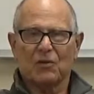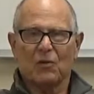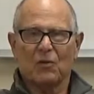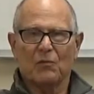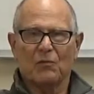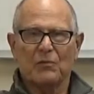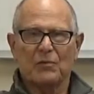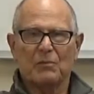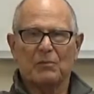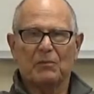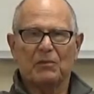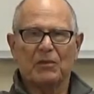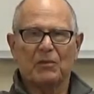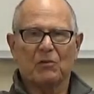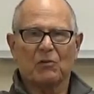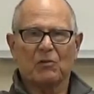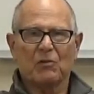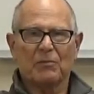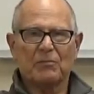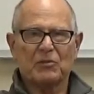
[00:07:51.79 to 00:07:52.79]
over the
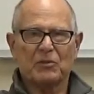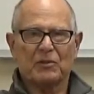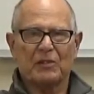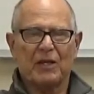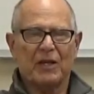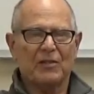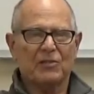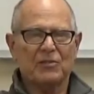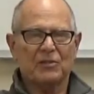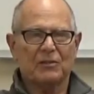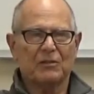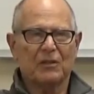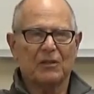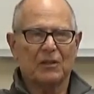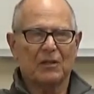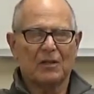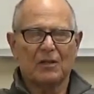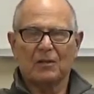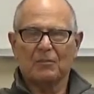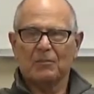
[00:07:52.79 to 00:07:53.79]
material representation
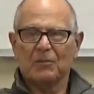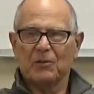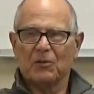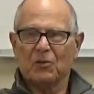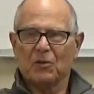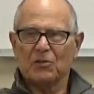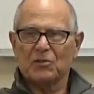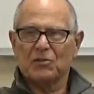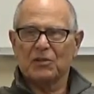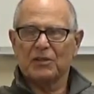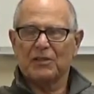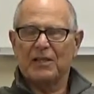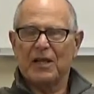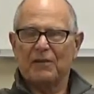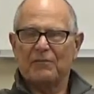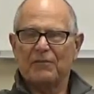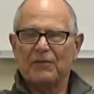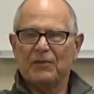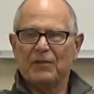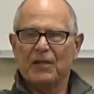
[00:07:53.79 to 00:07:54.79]
because the
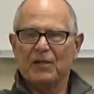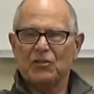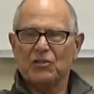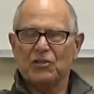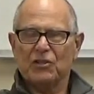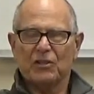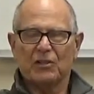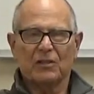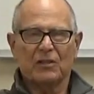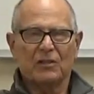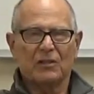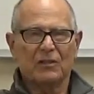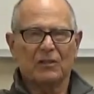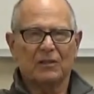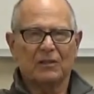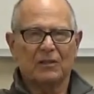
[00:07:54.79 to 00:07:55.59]
definition